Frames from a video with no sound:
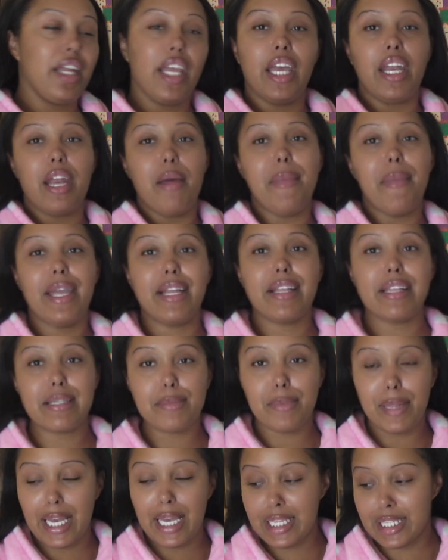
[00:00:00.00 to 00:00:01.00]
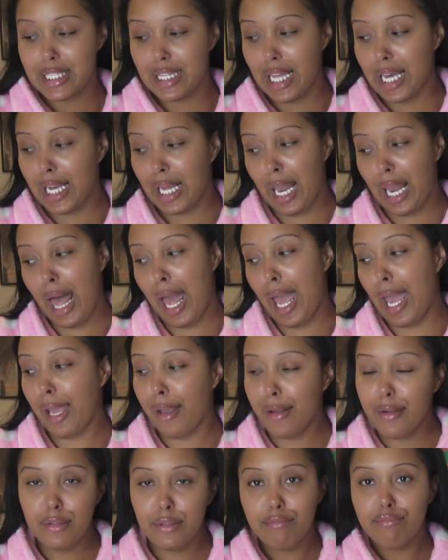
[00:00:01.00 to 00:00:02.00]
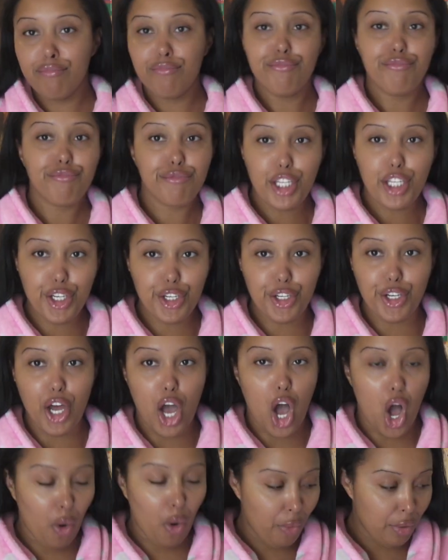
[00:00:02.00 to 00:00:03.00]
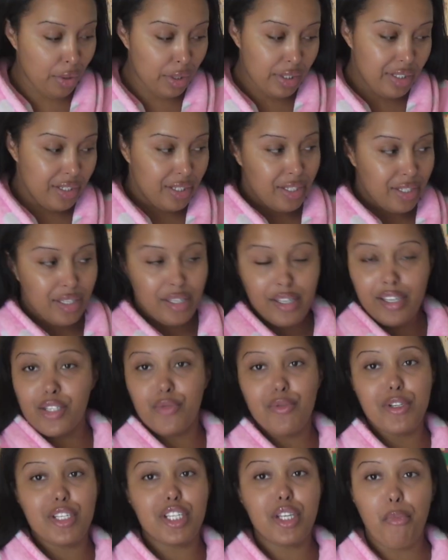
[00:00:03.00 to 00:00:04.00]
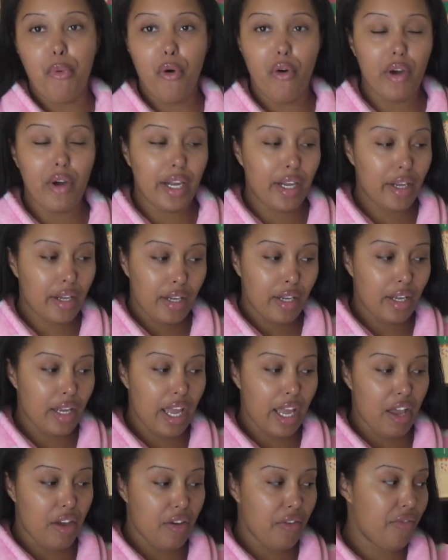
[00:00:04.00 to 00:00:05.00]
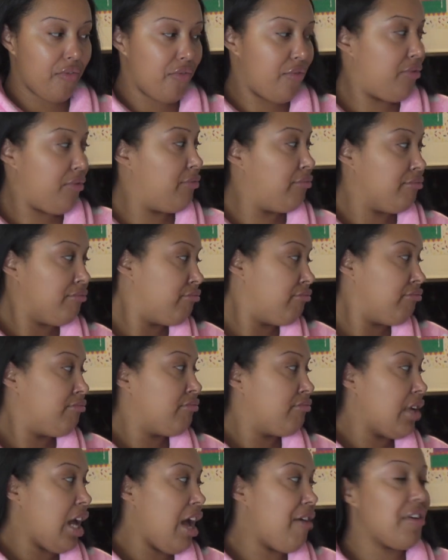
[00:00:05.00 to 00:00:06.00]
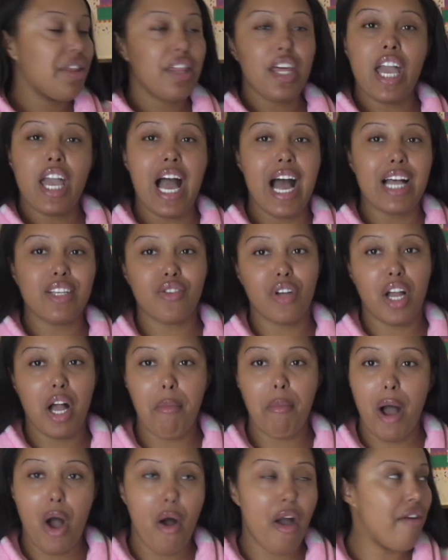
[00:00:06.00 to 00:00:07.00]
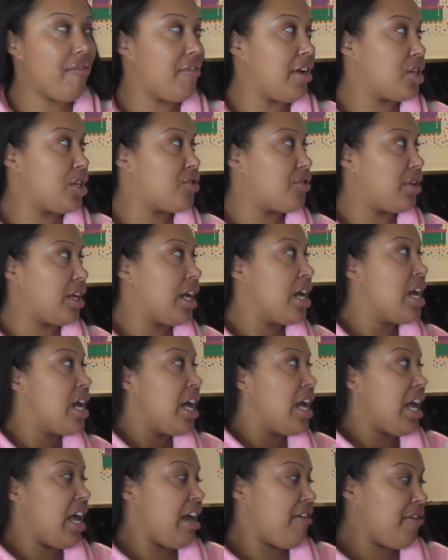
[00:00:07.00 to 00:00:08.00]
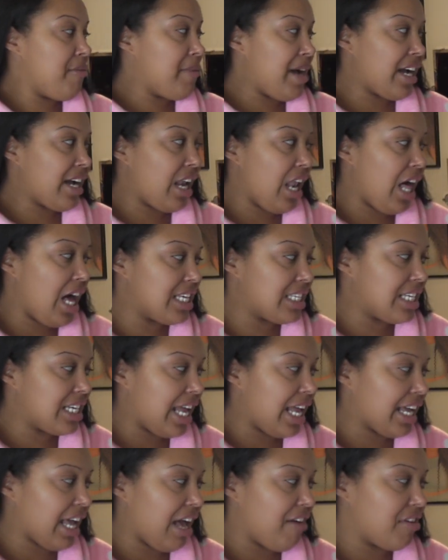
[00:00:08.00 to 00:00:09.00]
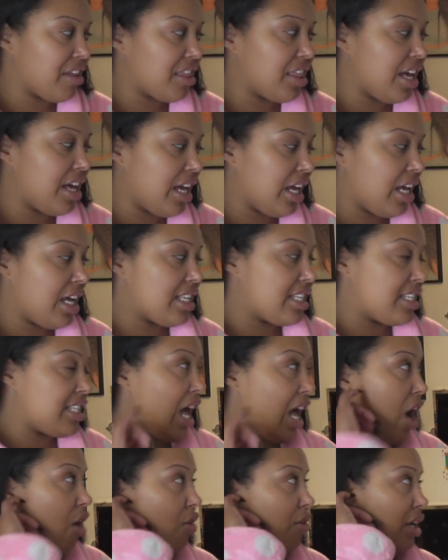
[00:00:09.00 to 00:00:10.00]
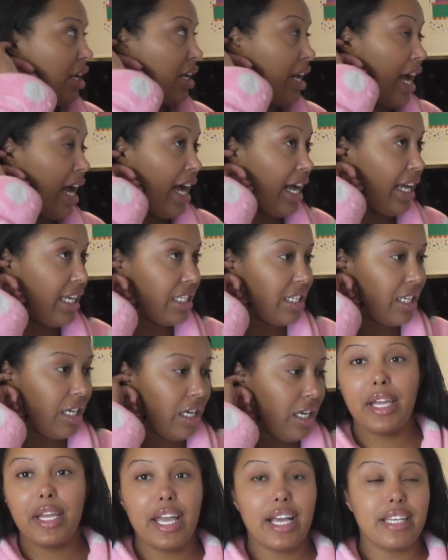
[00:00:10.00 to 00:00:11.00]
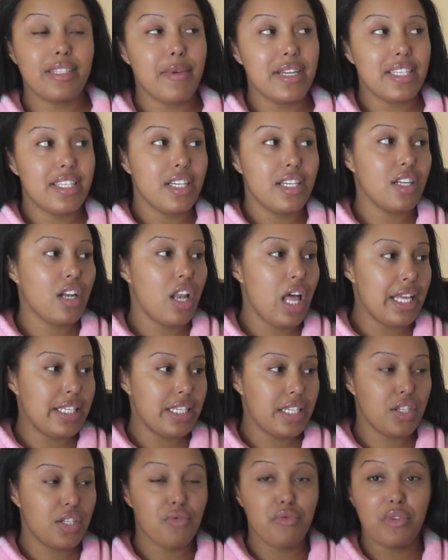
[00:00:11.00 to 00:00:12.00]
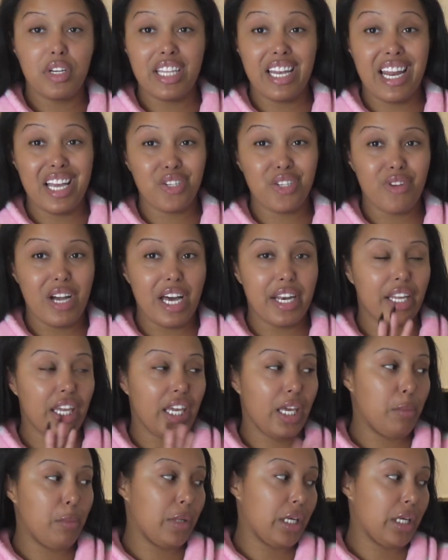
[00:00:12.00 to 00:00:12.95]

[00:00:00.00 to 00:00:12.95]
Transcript: here and make this place look like you know because what's the point if everything has to come out eventually even my closet like everything it's not organized but yes my son closet is the one that i try to keep